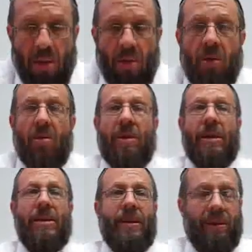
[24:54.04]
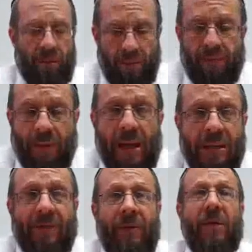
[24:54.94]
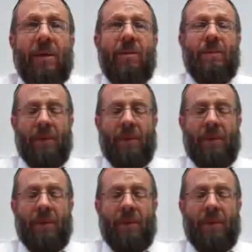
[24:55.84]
who in their philosophy